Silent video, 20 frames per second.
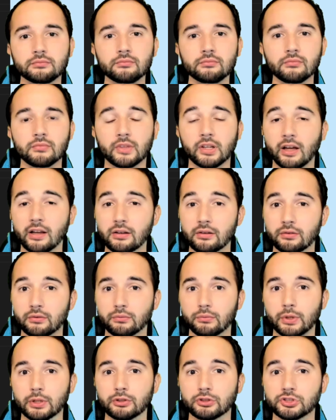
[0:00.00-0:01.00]
And
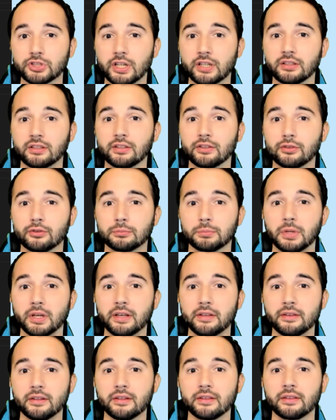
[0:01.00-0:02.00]
when you check these two
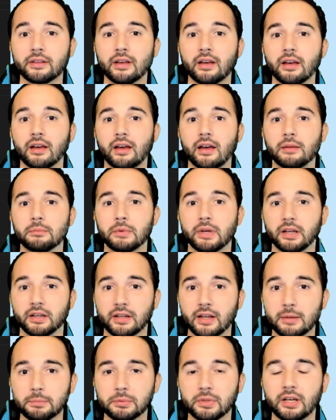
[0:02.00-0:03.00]
places and make an
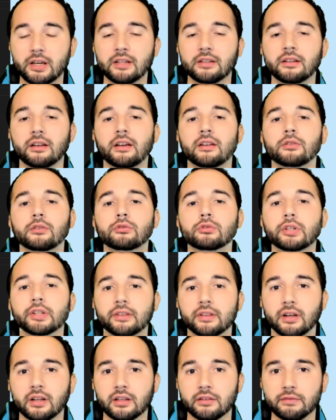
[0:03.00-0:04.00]
update and
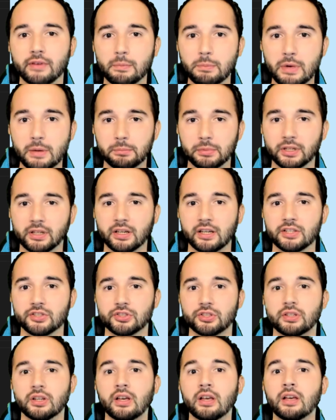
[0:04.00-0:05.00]
restart the web
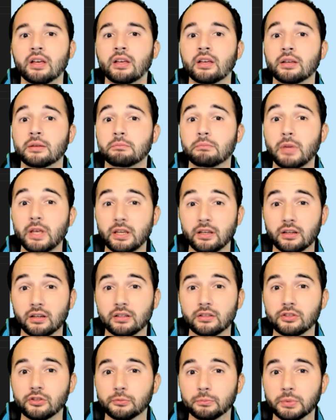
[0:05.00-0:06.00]
application, make a
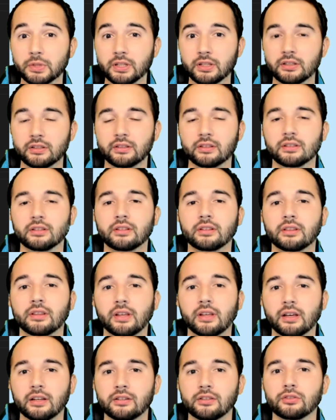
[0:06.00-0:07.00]
new build,
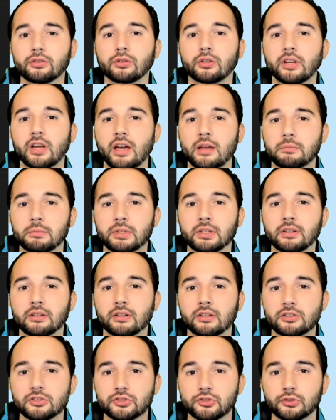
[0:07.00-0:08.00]
then you can be
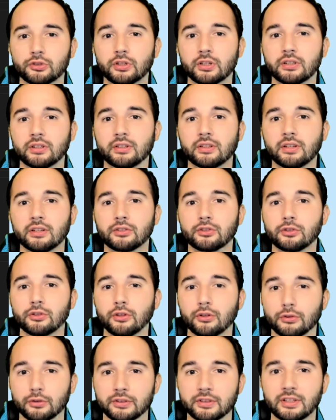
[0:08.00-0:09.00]
assured that you
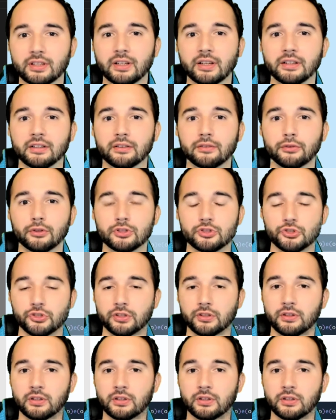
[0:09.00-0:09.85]
use the latest version.